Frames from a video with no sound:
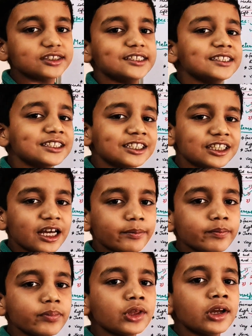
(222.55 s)
changing
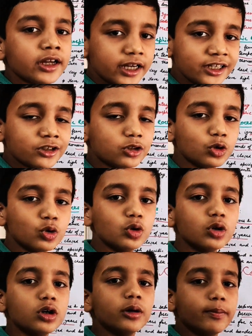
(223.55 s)
them
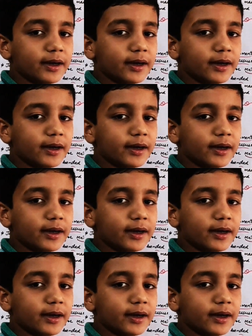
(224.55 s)
into